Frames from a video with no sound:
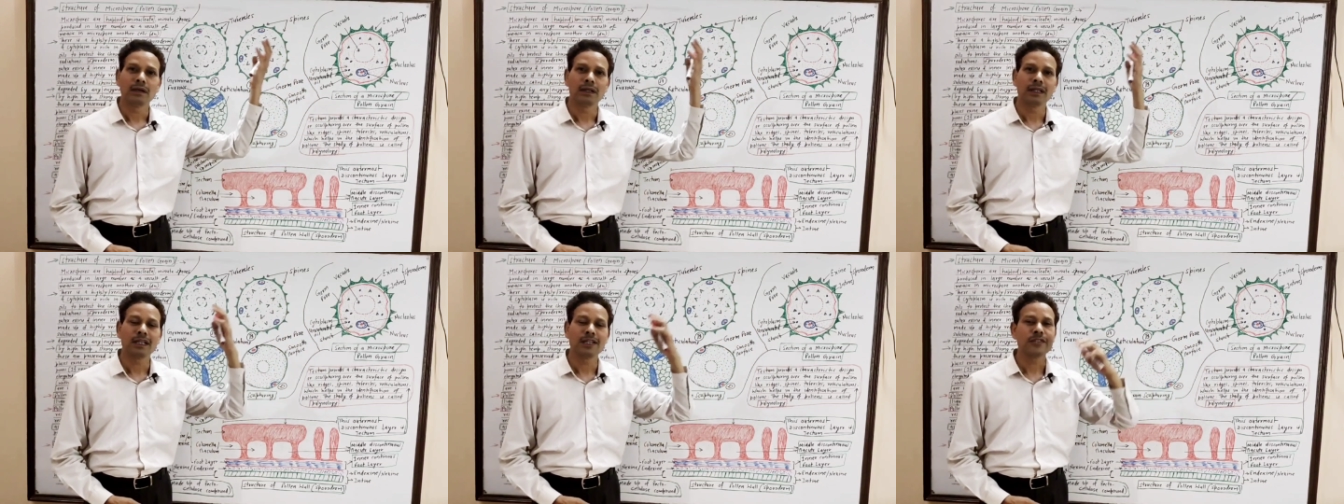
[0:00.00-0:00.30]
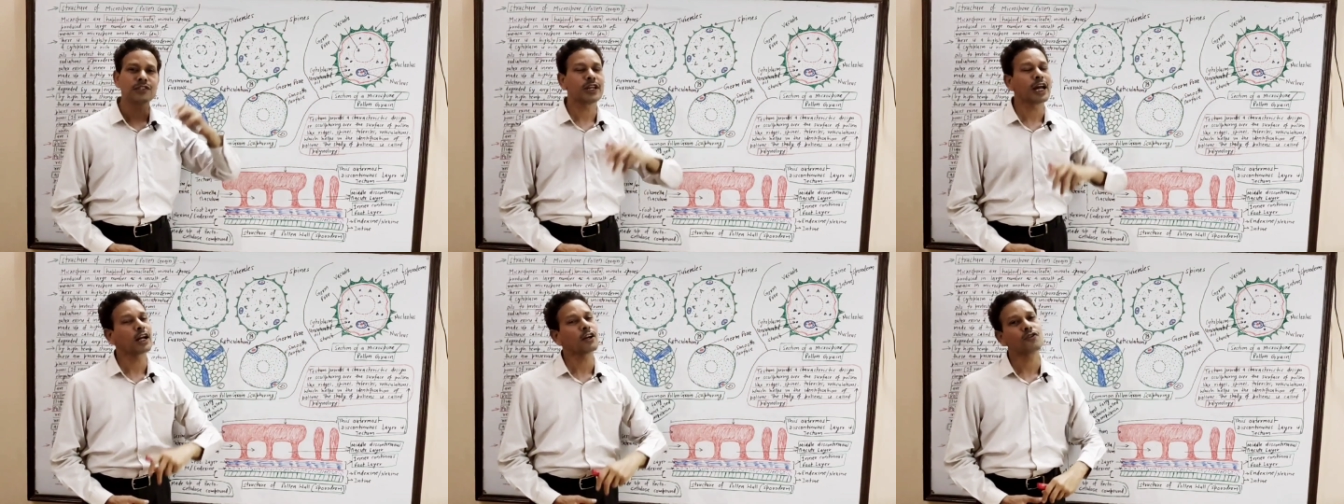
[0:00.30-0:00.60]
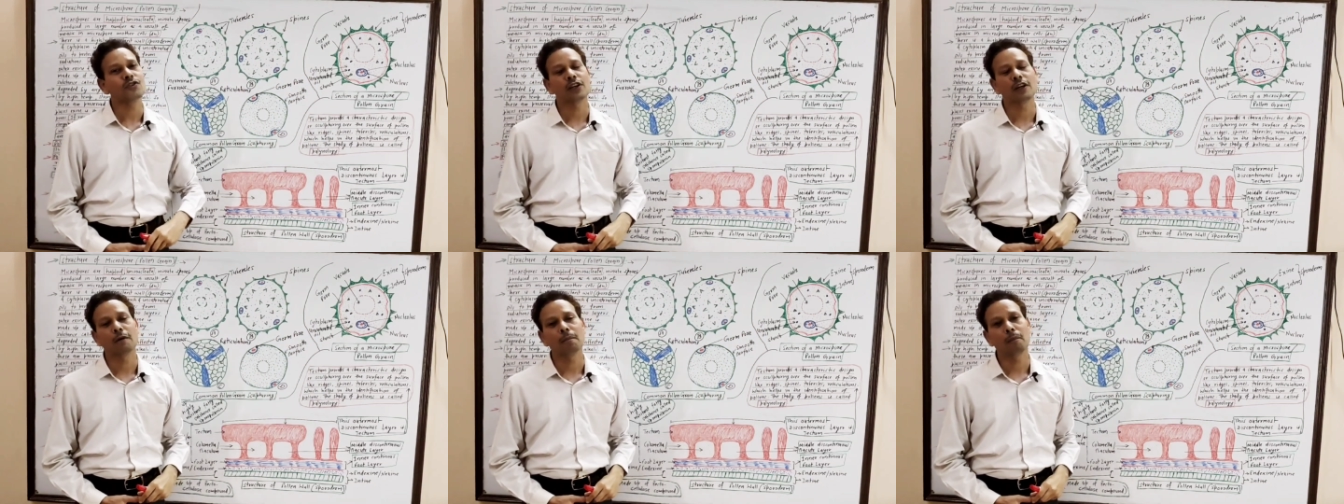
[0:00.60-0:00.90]
the
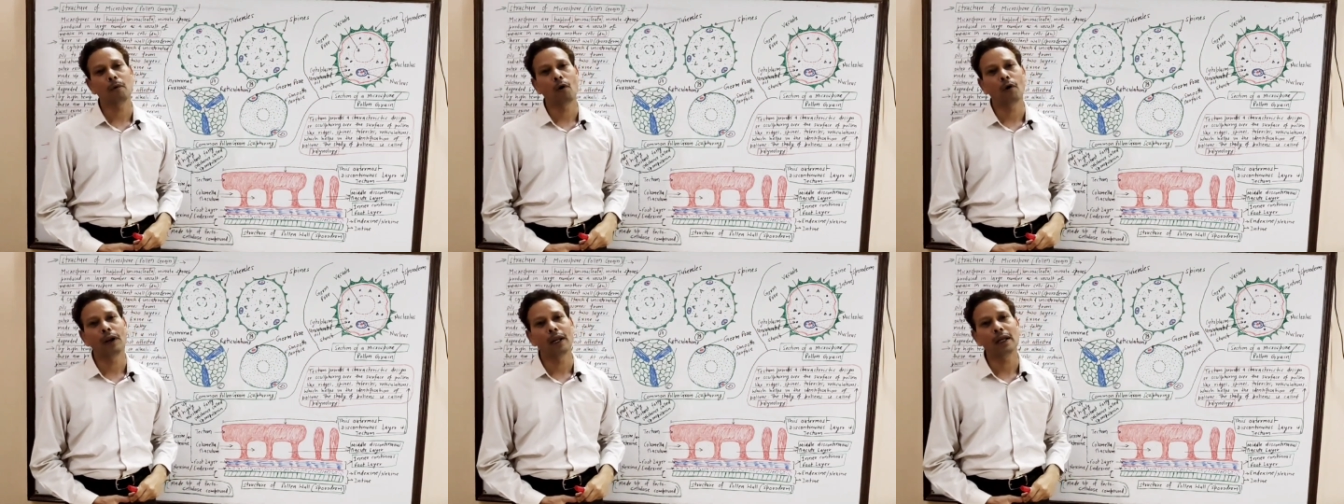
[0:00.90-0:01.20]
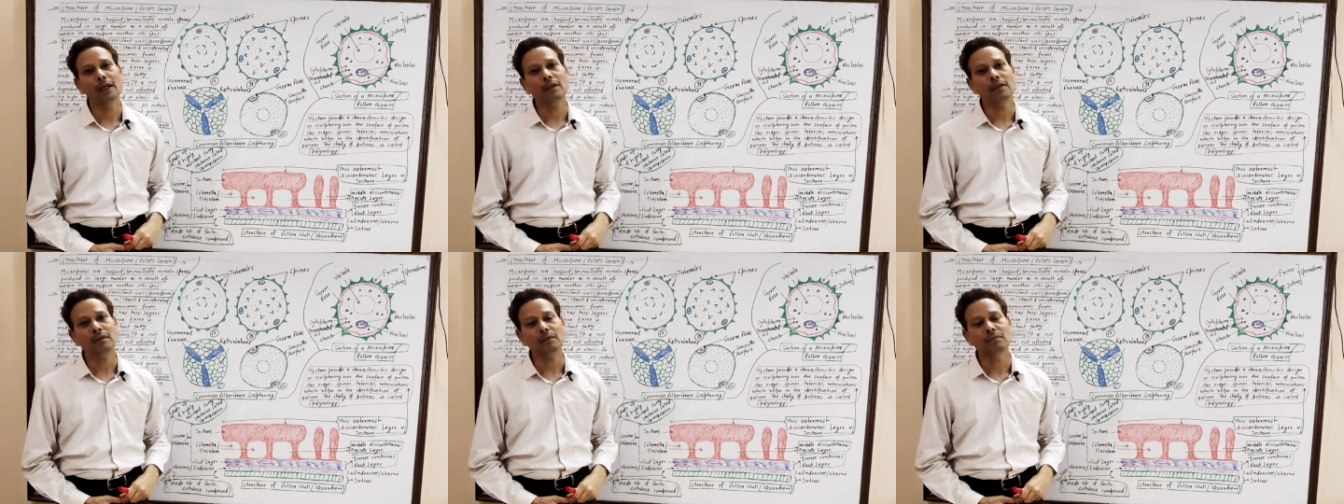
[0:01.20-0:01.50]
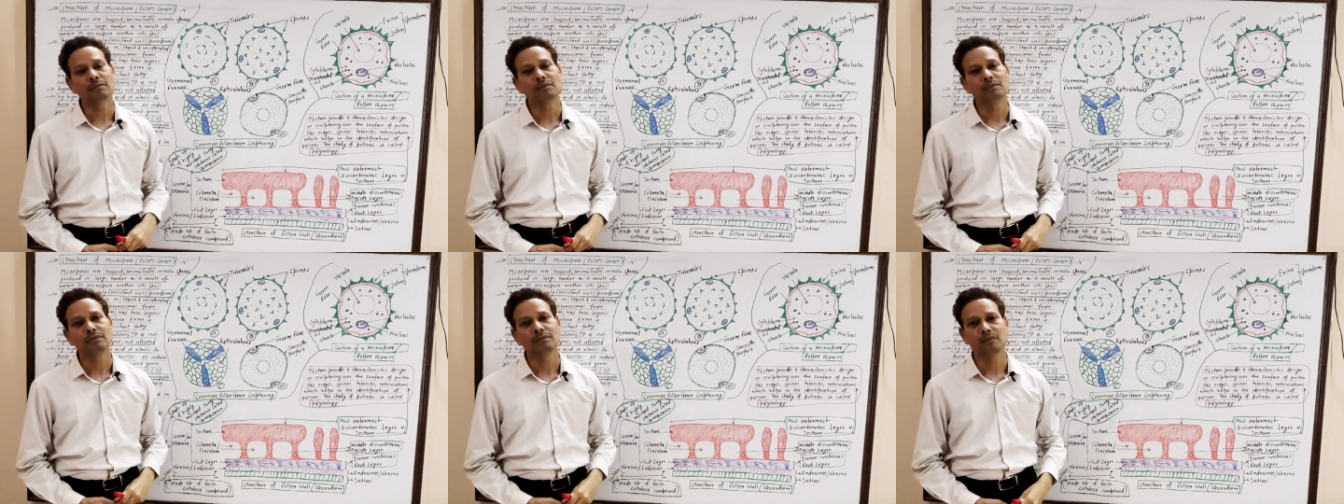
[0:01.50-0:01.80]
structure of pollen,
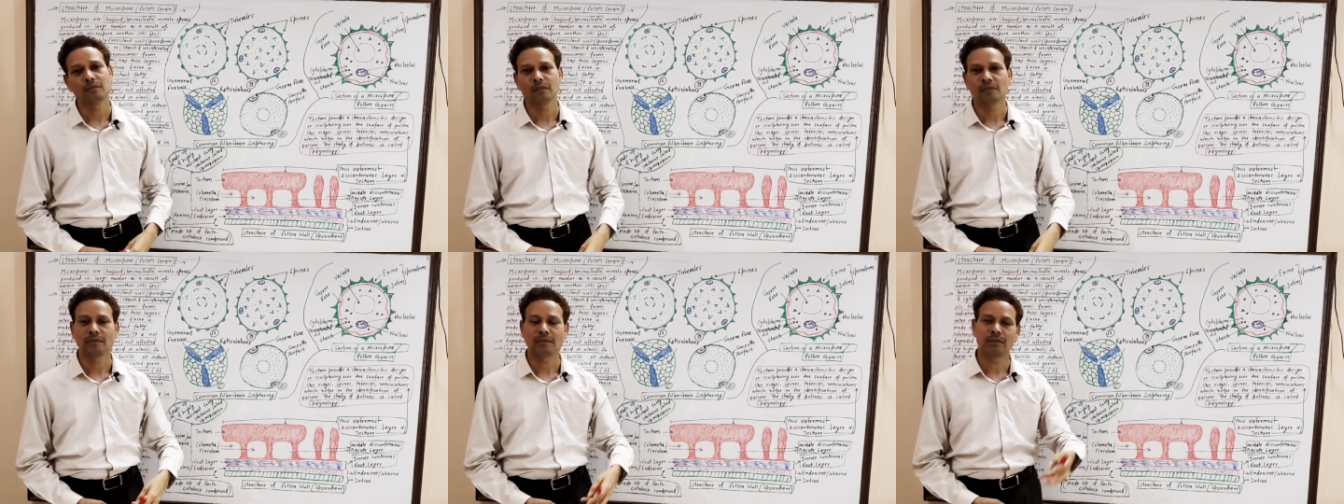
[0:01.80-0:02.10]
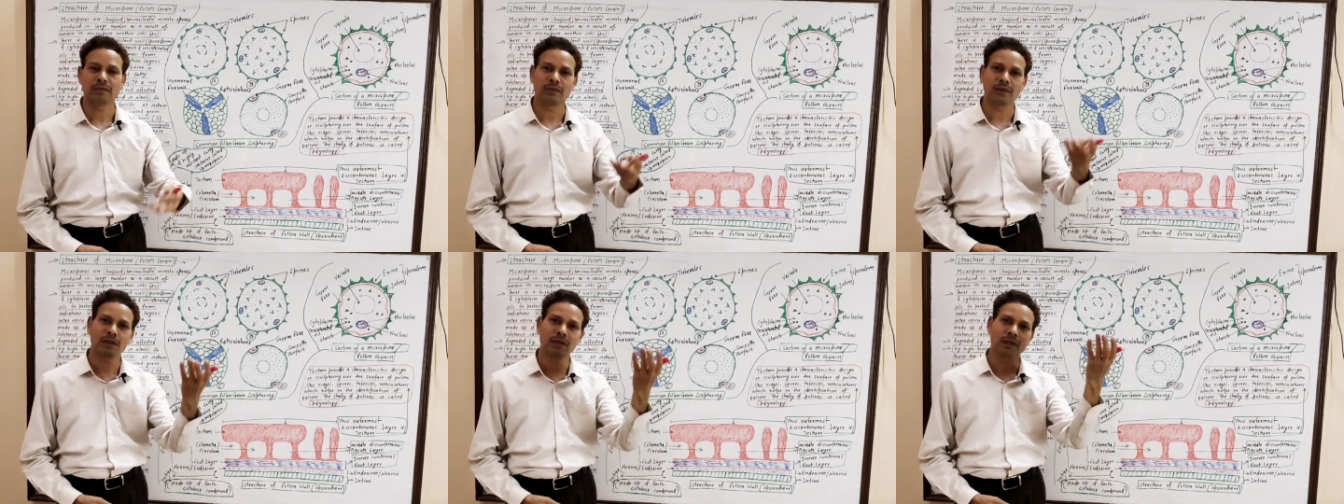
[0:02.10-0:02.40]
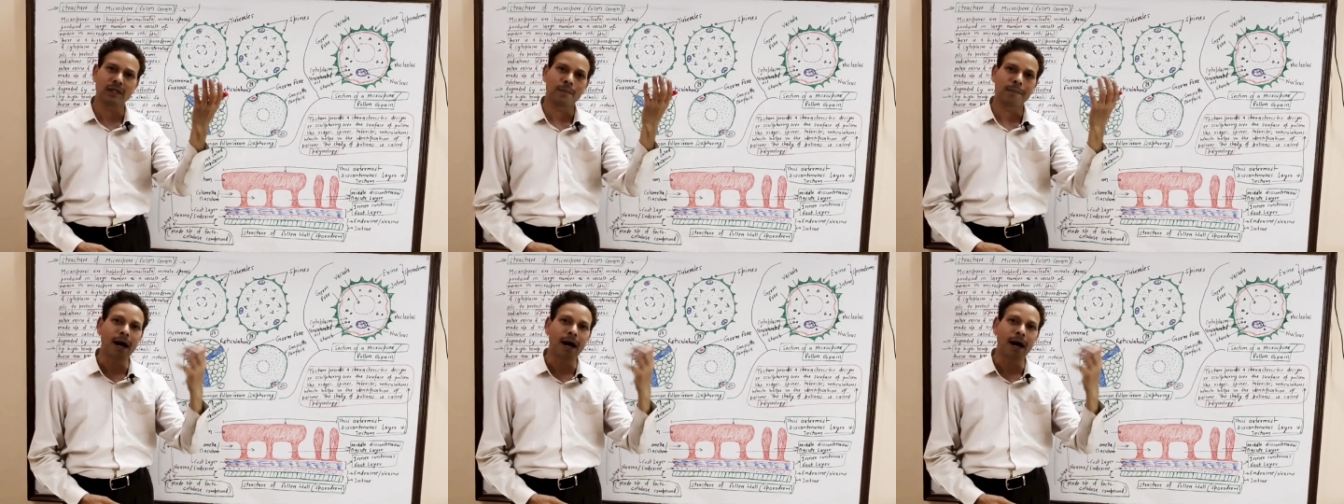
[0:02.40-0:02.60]
the